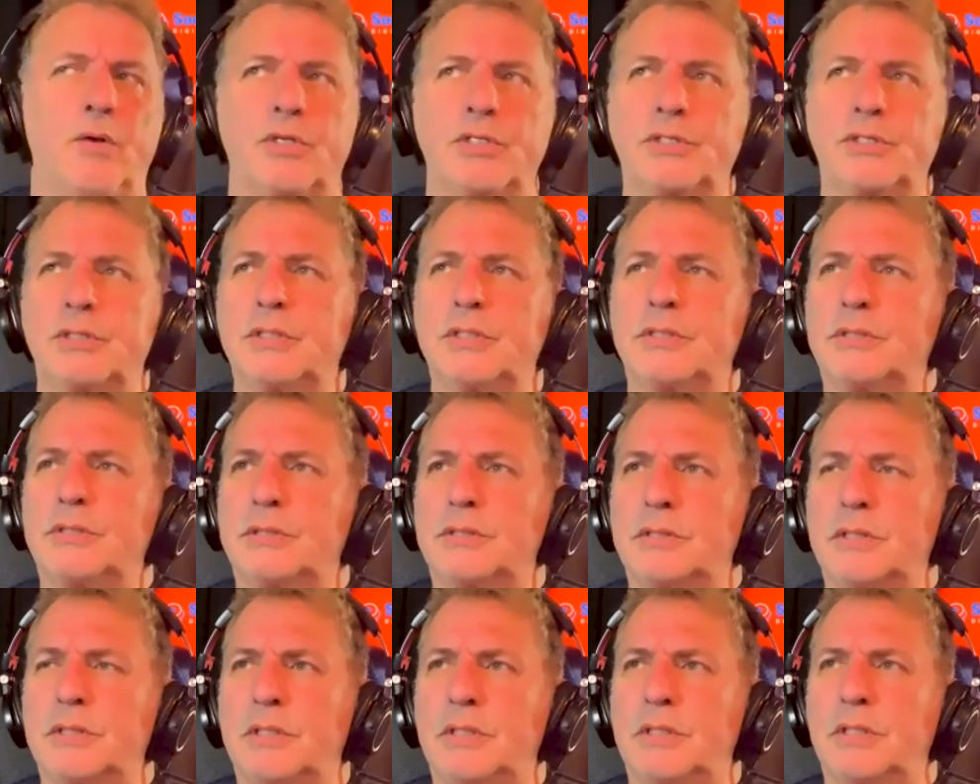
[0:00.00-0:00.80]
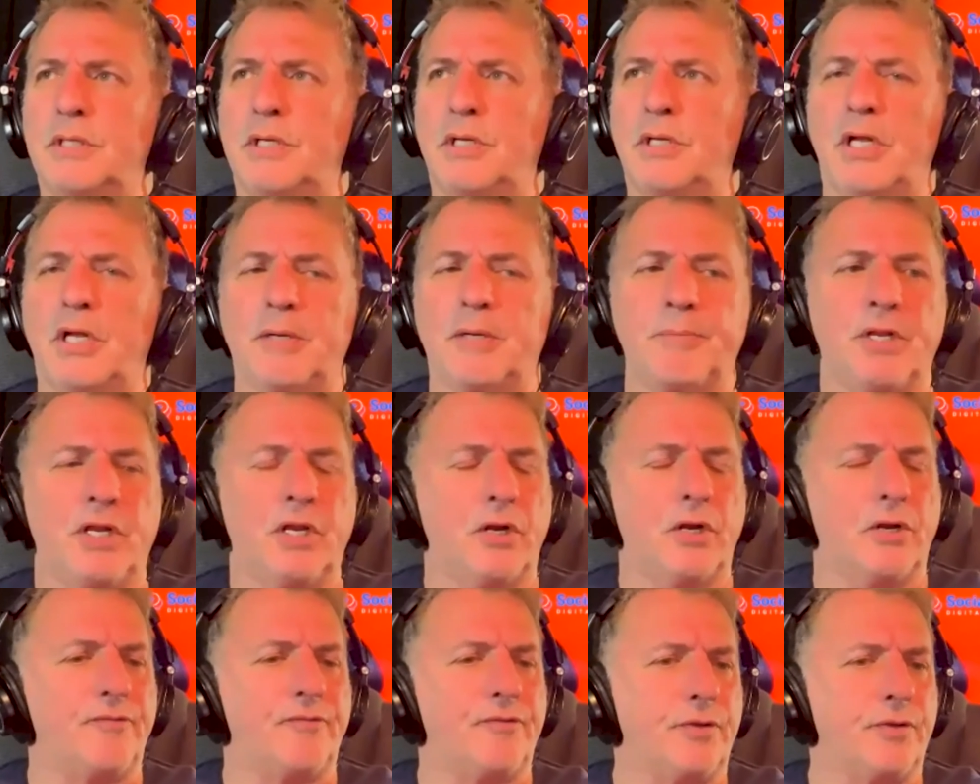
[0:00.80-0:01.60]
it's it's it, you got to be
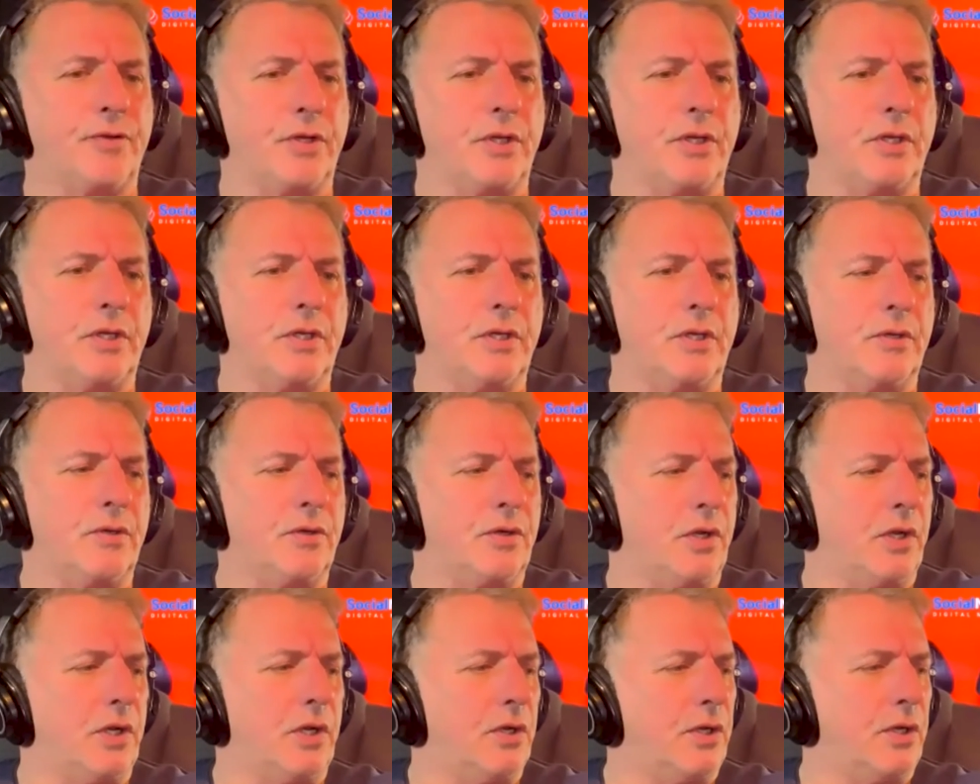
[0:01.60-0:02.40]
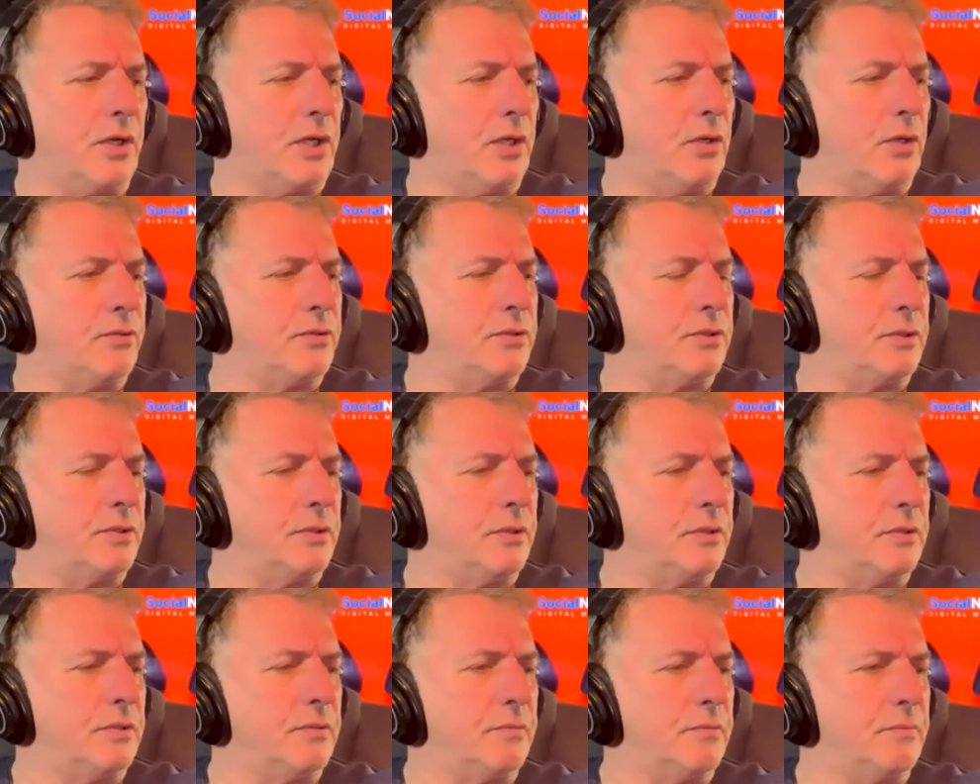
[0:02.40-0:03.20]
careful. You you got to look out
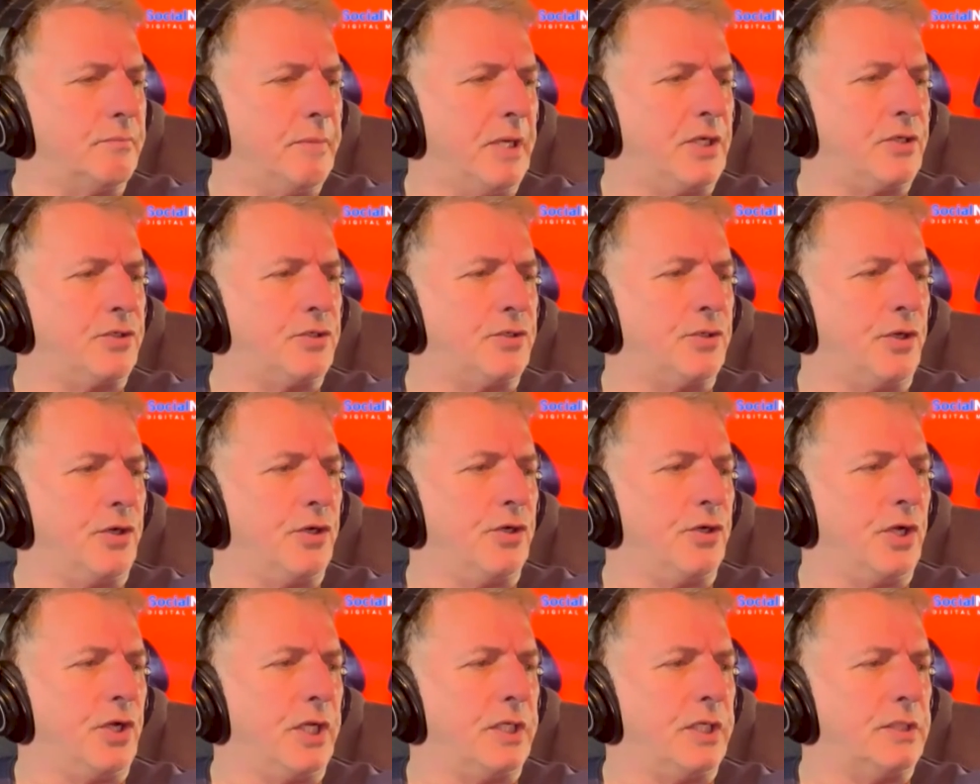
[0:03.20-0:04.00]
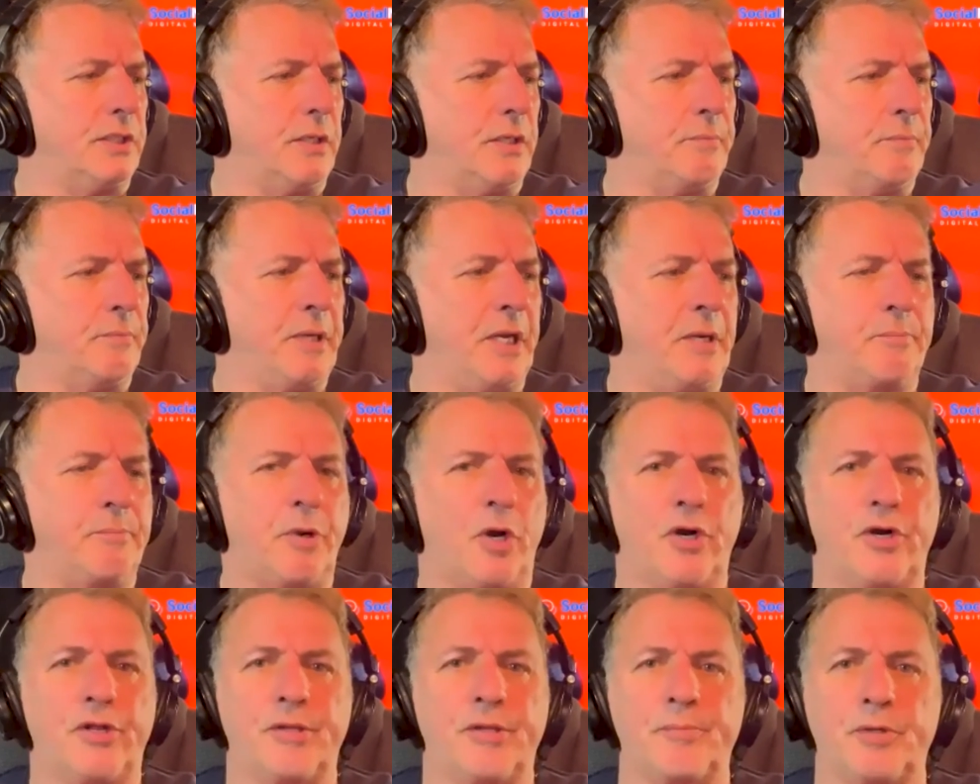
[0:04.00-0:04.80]
to make sure you're not uh, being
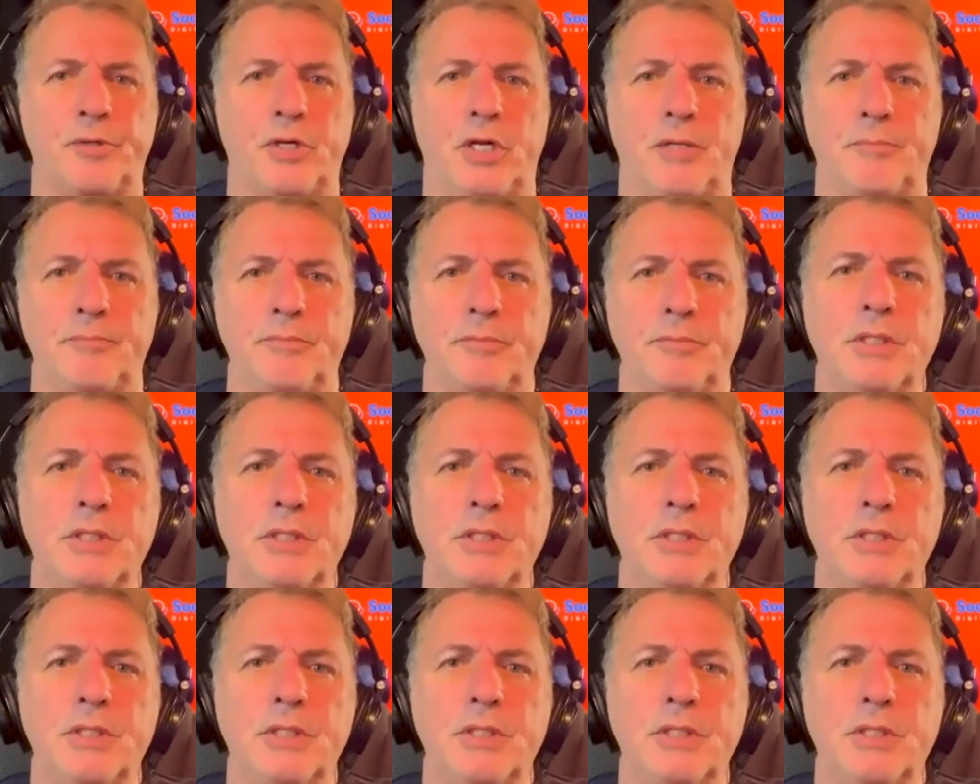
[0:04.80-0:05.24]
part of the problem.